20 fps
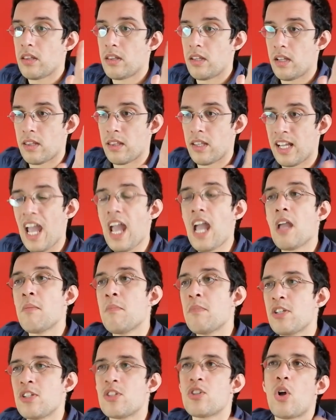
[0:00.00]
The, the
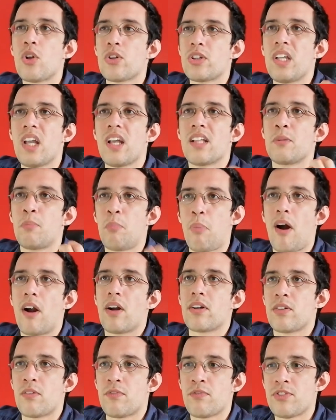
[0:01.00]
game is not yet
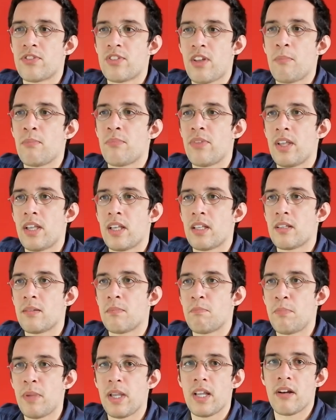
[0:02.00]
part of
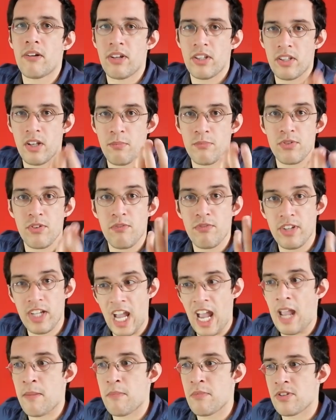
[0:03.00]
something bigger in terms of
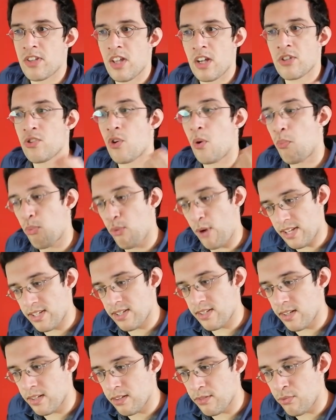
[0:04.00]
games. There's no
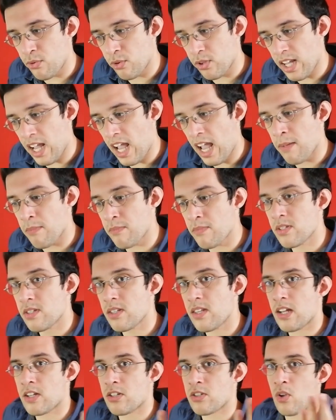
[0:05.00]
precedent for games.
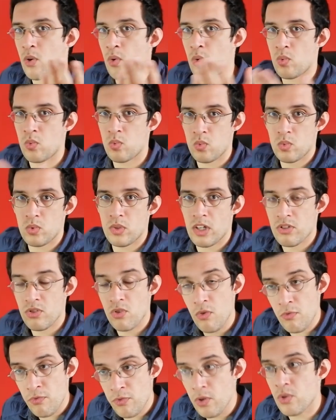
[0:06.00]
There's no there's
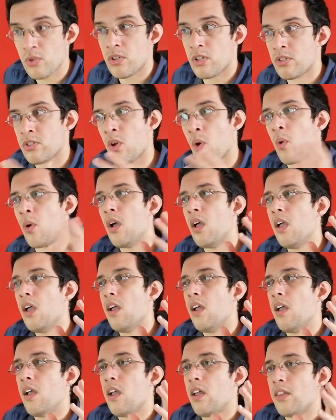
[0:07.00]
no future. So
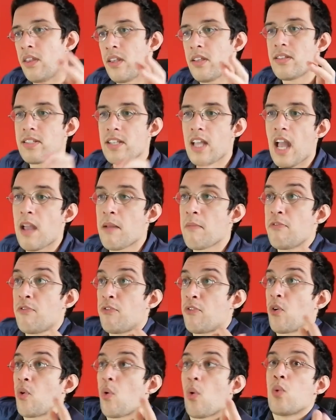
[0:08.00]
this game,
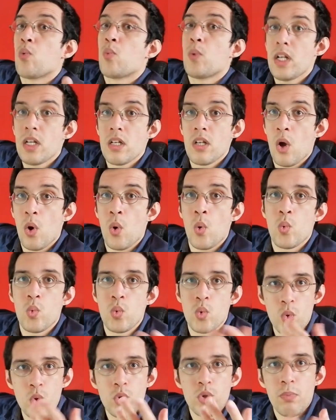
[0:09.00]
for all we know,
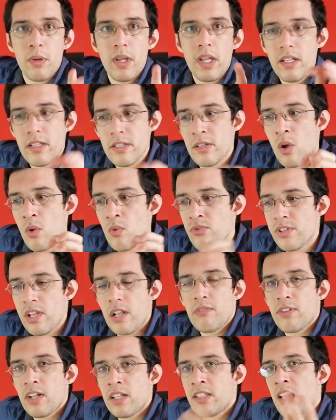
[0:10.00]
could be its own
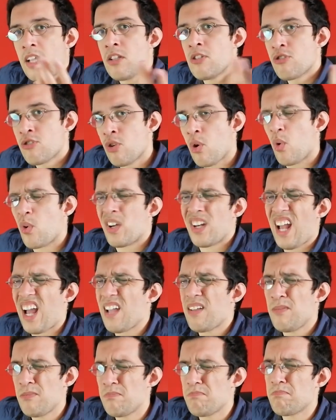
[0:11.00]
self-contained story, and
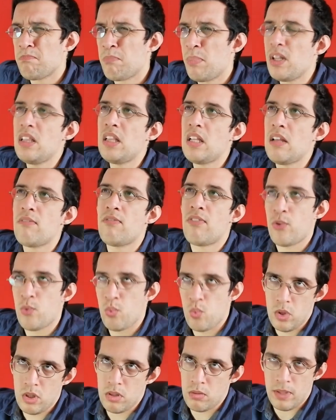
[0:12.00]
I believe
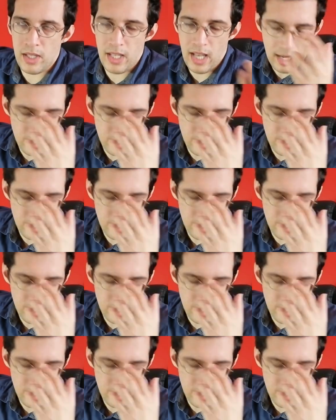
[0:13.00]
it will be.